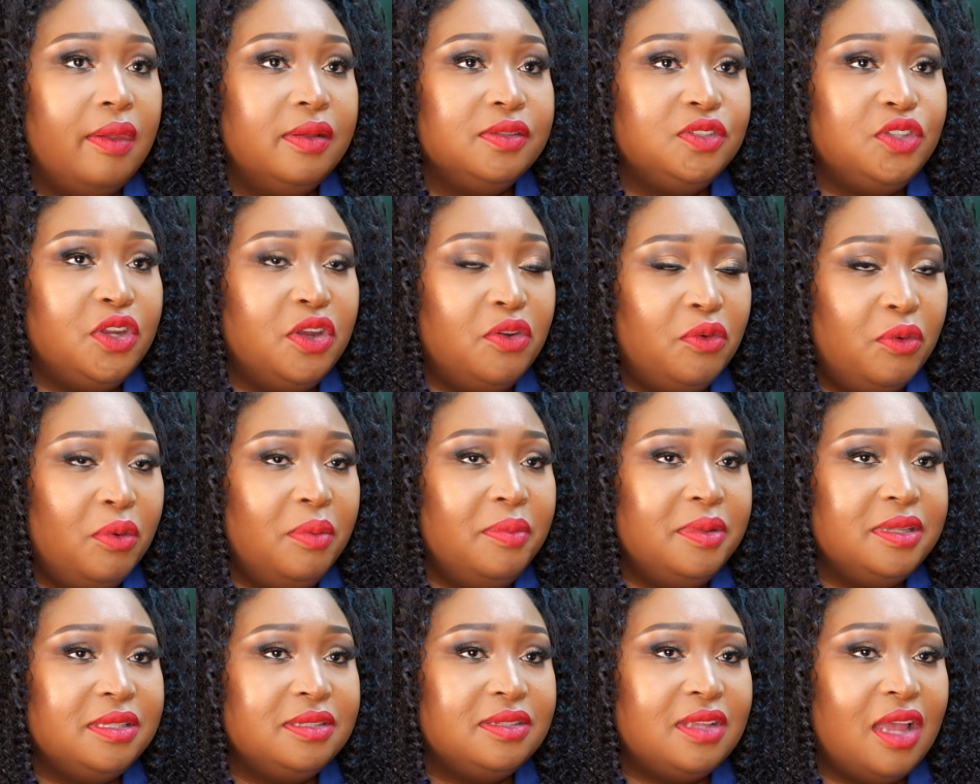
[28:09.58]
so the
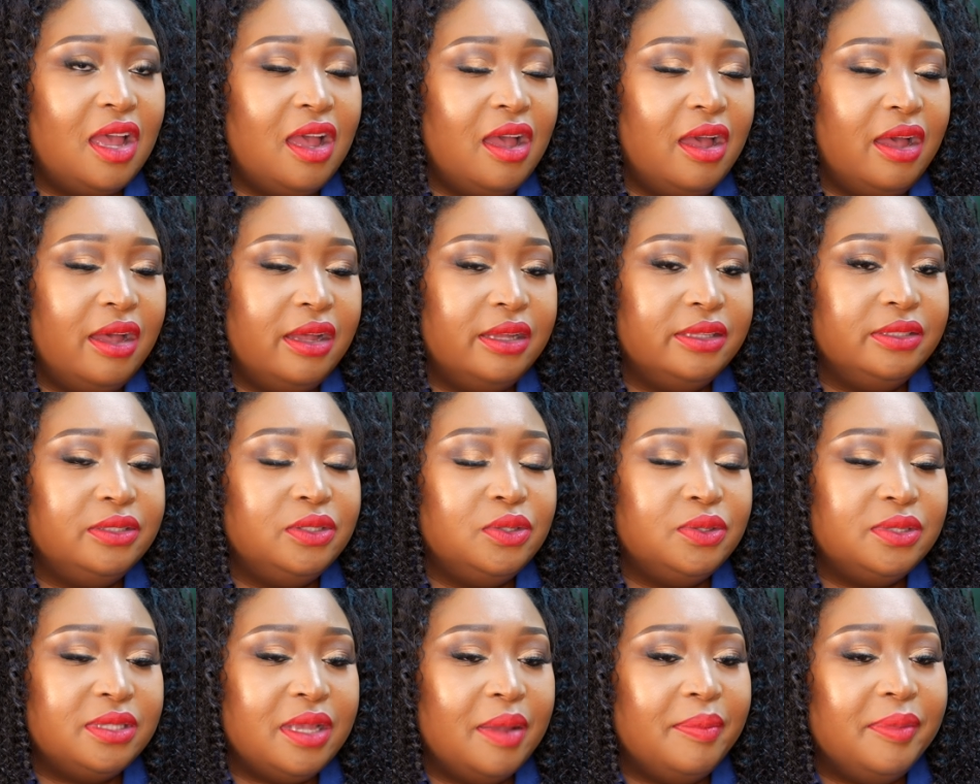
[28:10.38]
rumors are
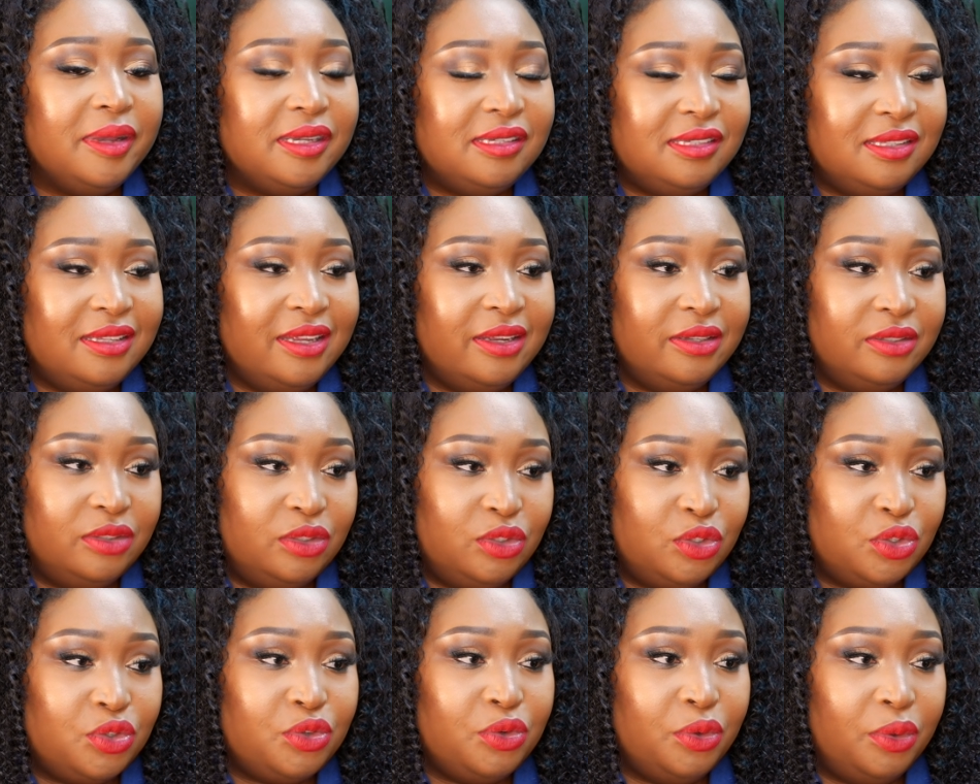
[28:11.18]
to some extent
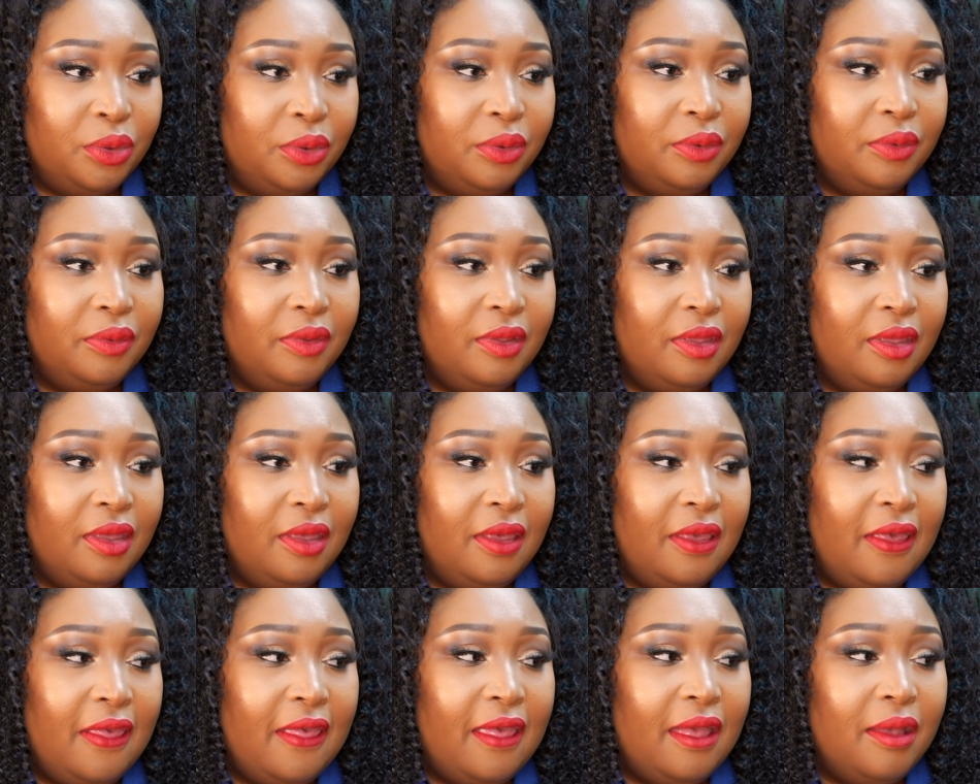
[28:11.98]
true.
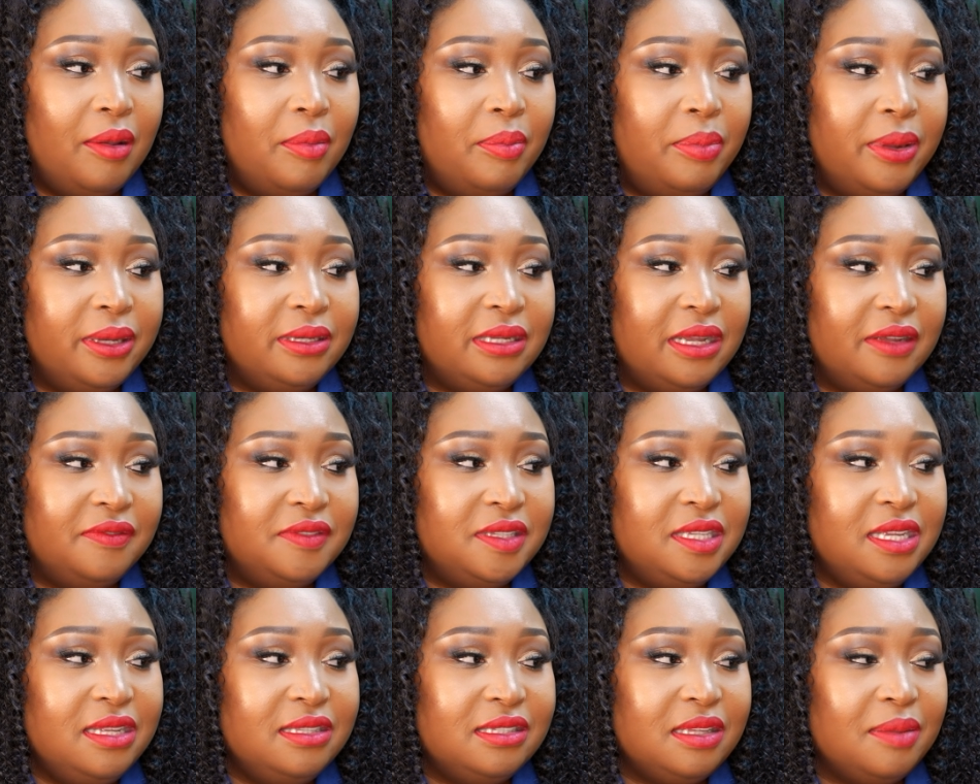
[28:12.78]
But I've
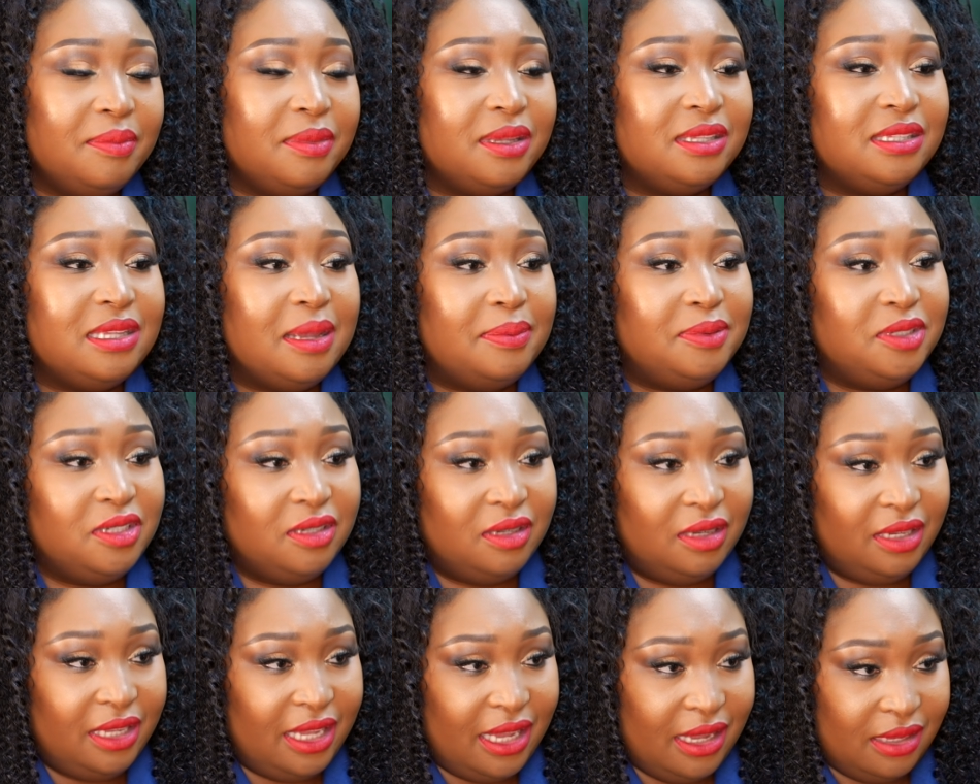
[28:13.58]
seen some
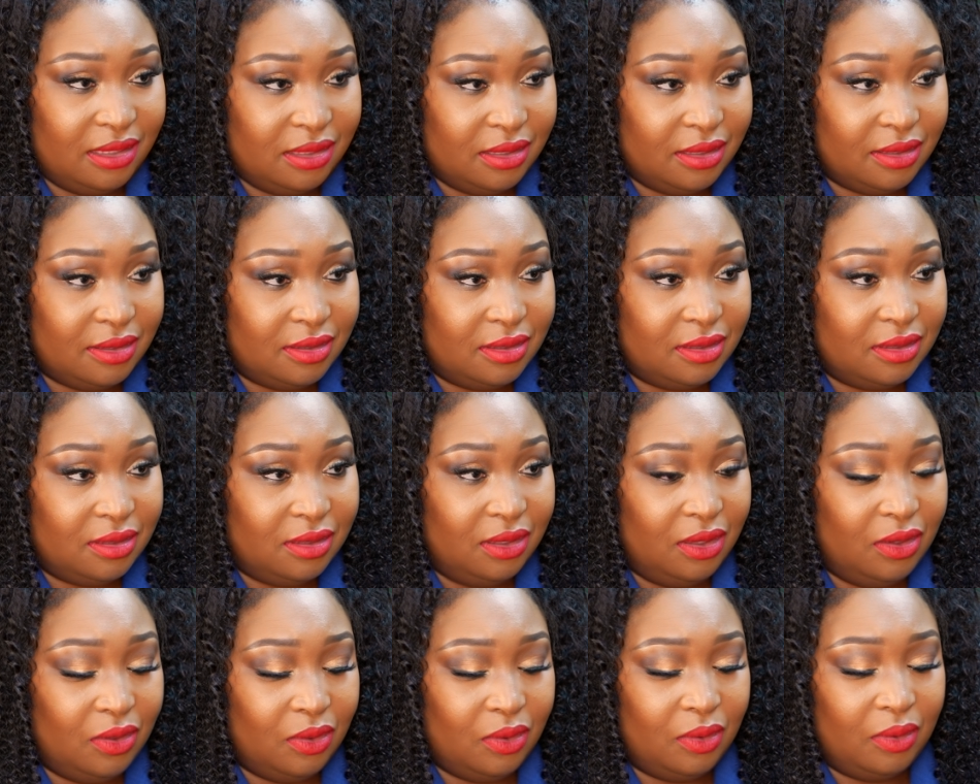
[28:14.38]
exceptional cases.
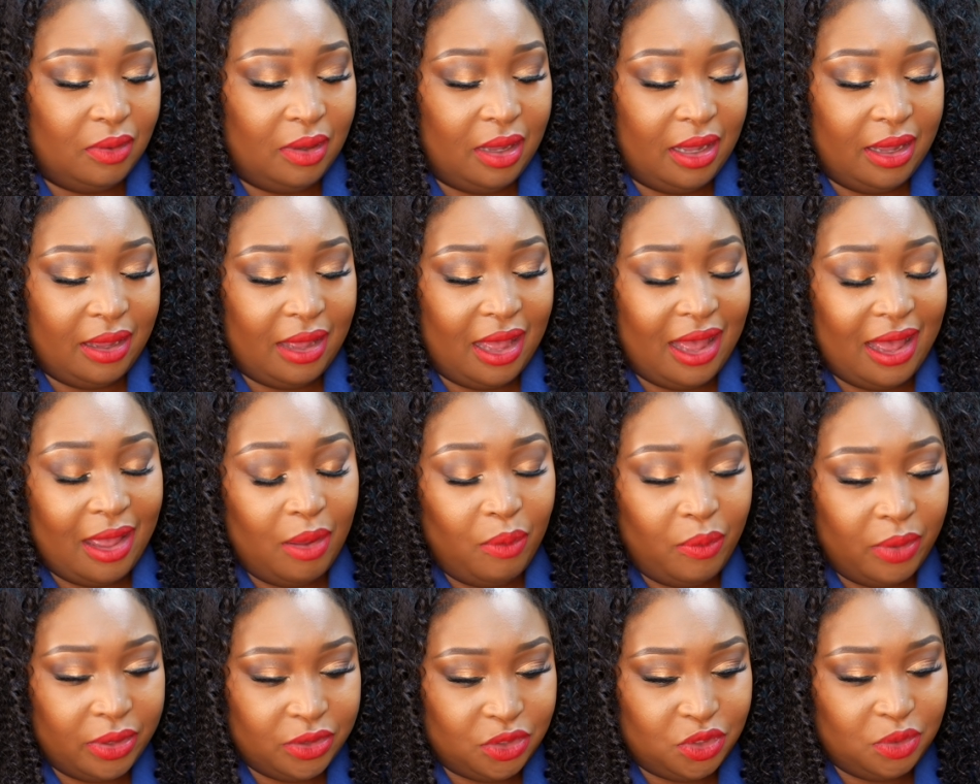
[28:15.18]
I
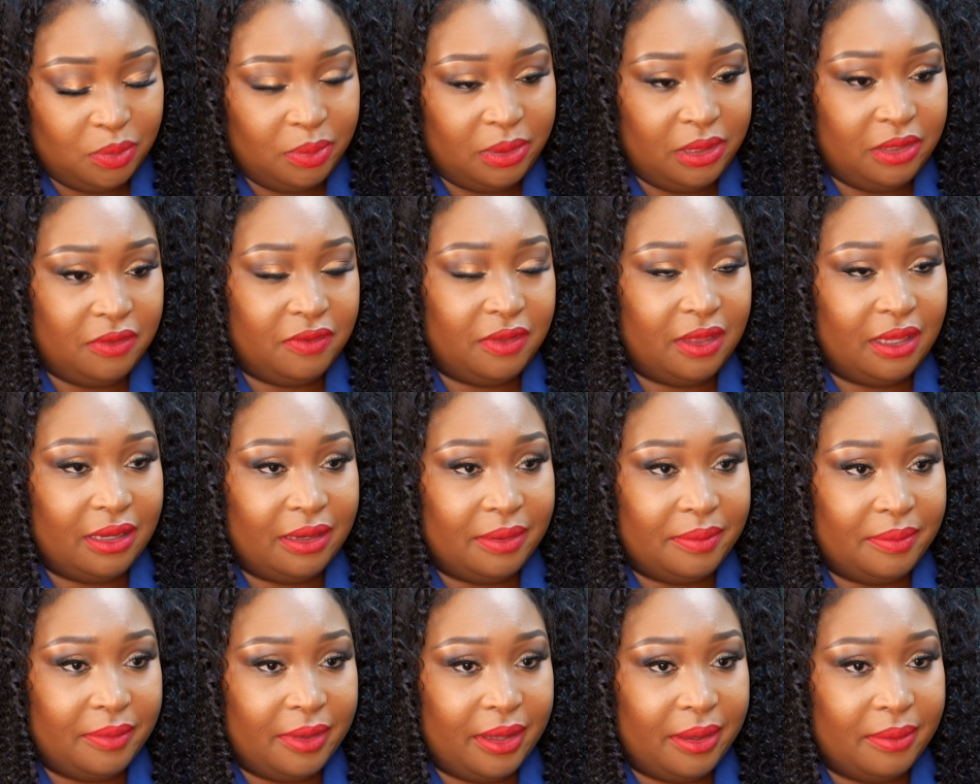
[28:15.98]
want to believe that
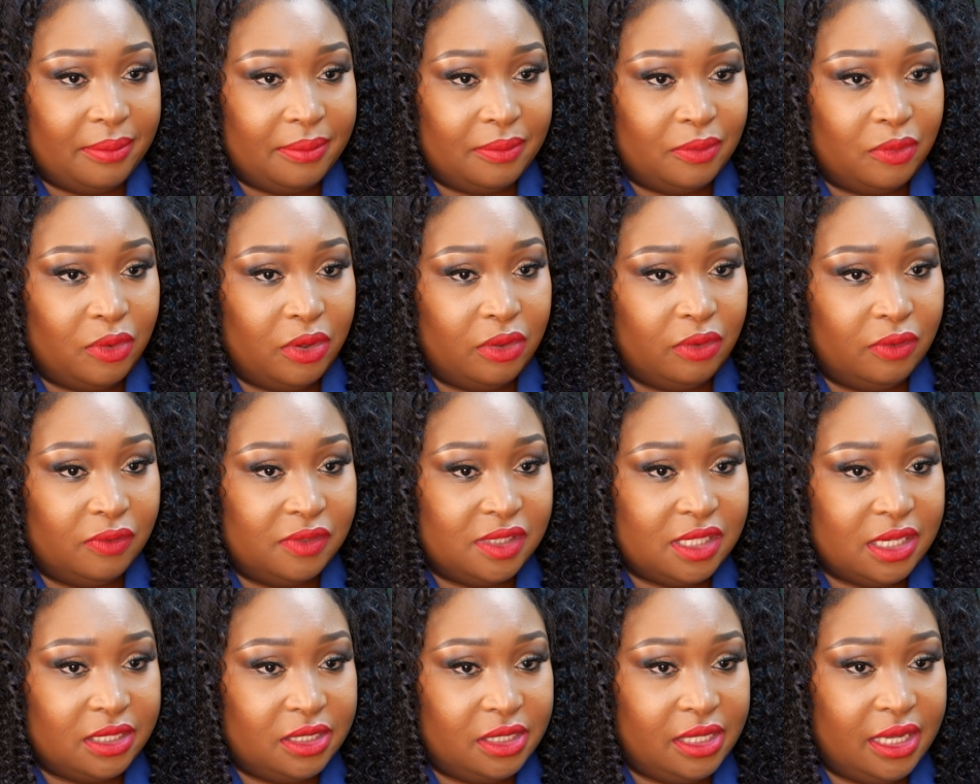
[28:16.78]
I'm one of
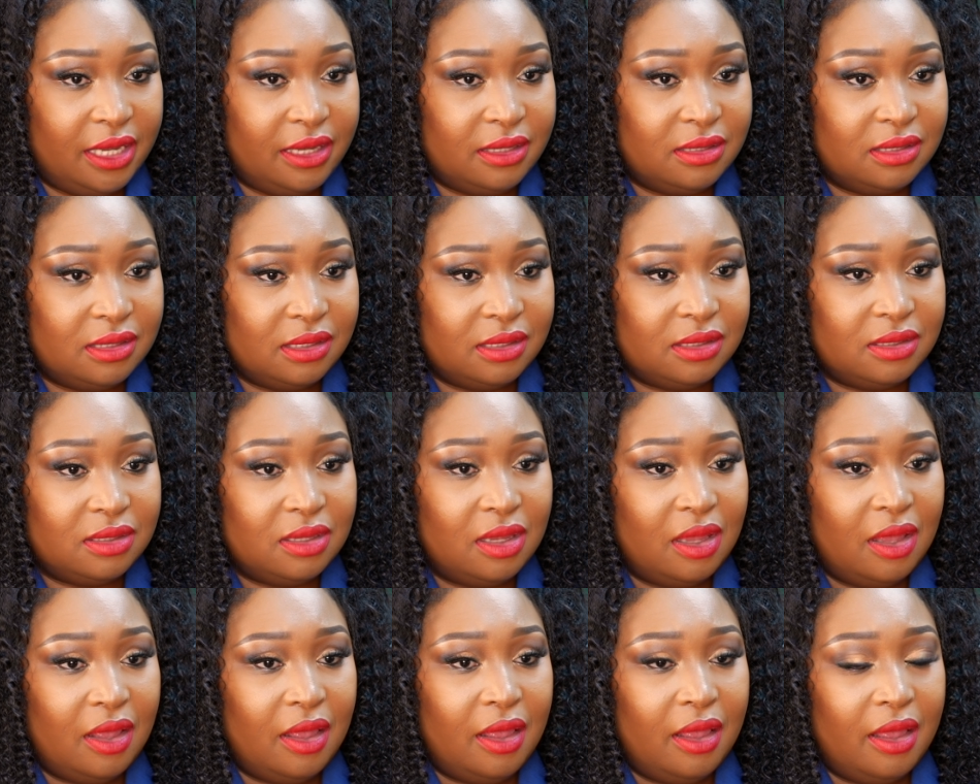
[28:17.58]
such cases.
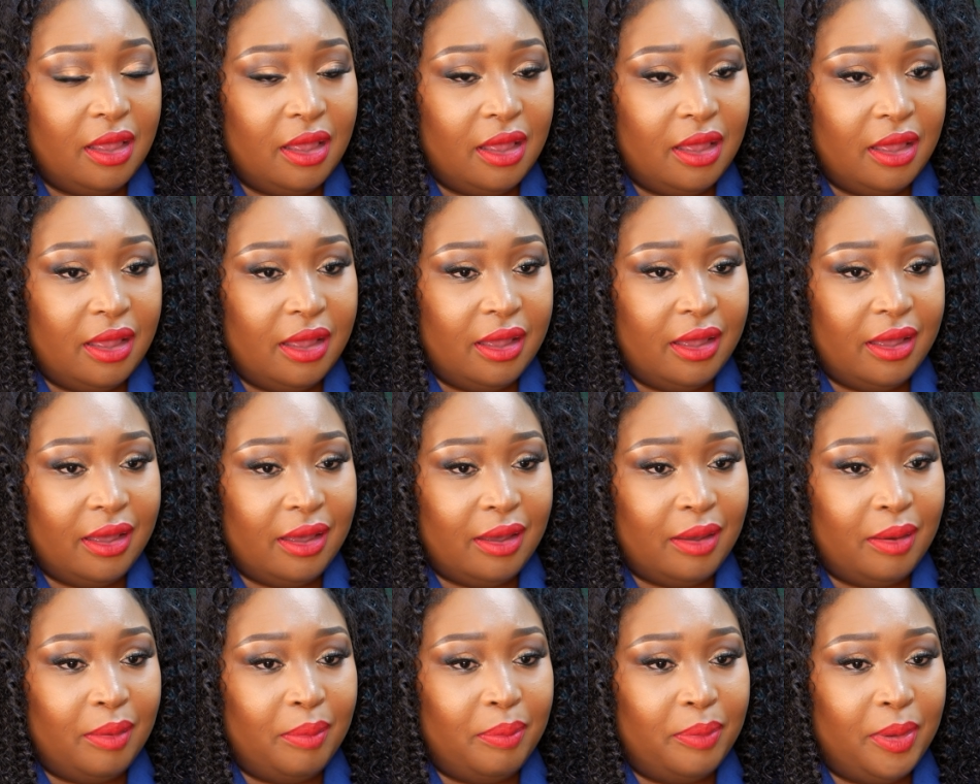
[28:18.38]

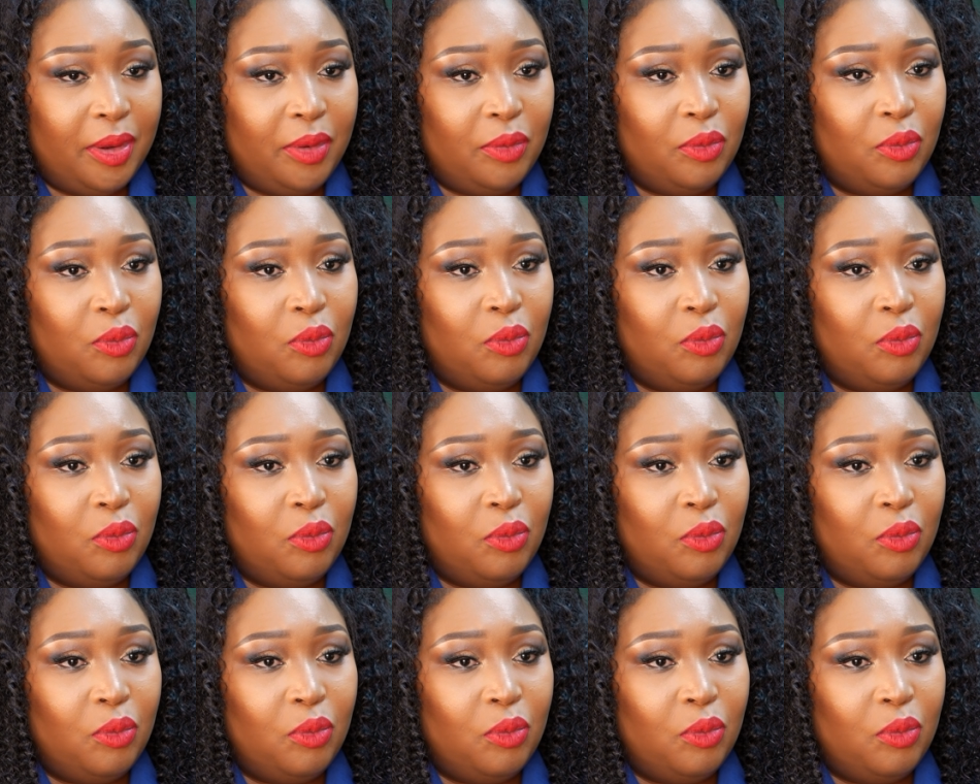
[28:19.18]
But